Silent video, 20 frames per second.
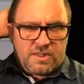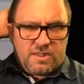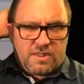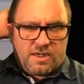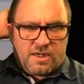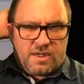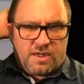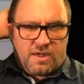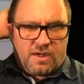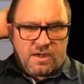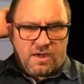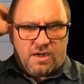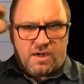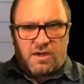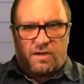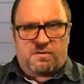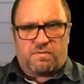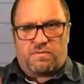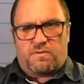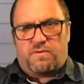
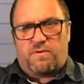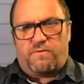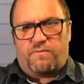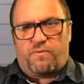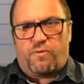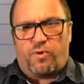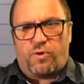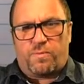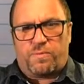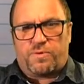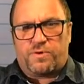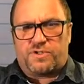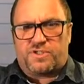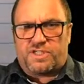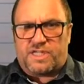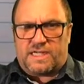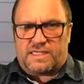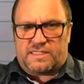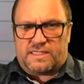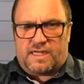for a
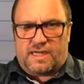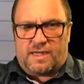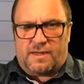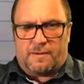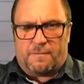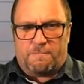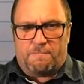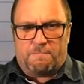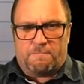projectile.